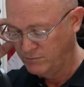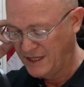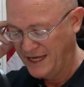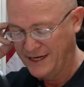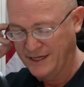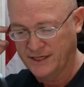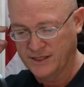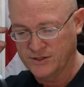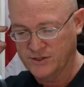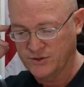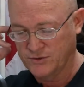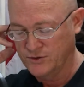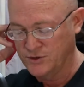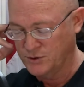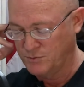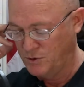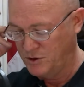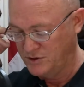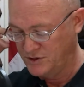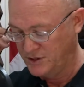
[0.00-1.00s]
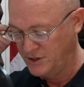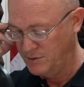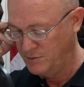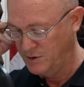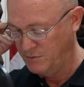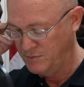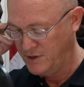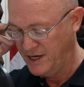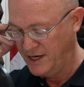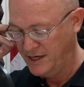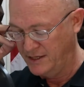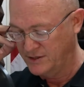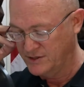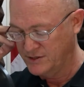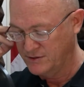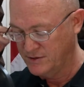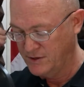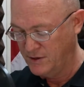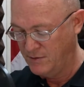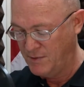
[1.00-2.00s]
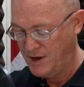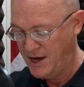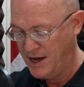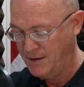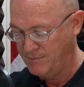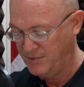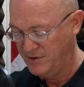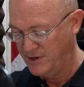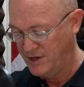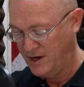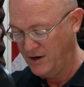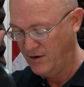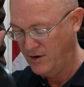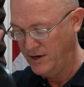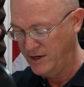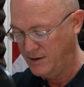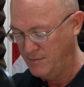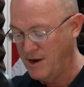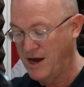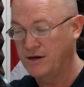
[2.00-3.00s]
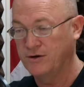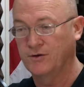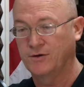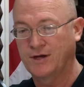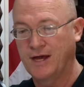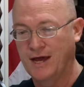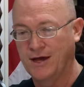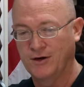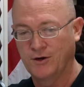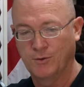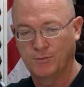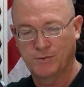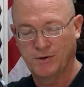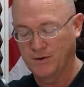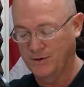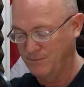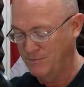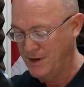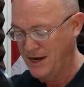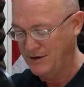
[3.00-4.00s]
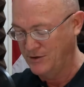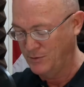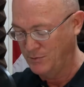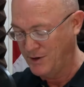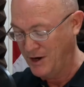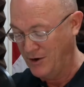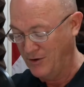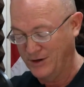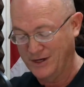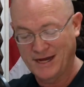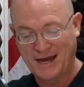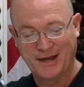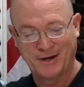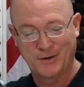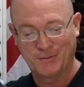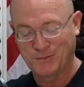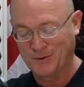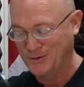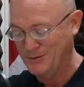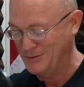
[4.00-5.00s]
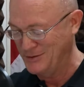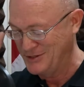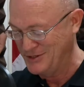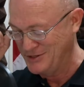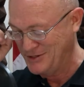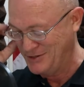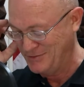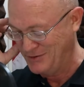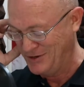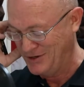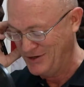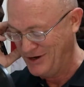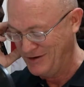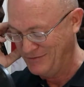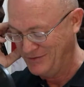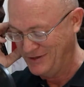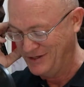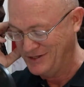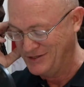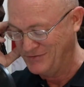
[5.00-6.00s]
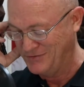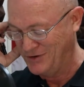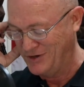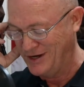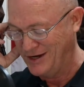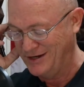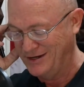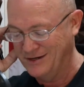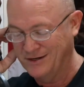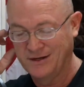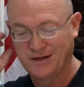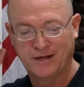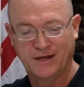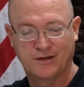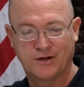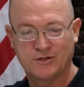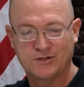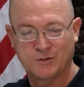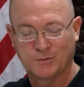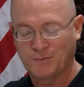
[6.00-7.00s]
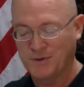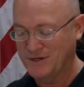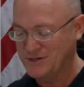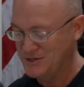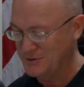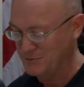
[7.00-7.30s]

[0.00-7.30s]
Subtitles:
blankets or small sleeping bags, a map of the area, and a manual powered can opener, which is something that often gets forgotten. And also pet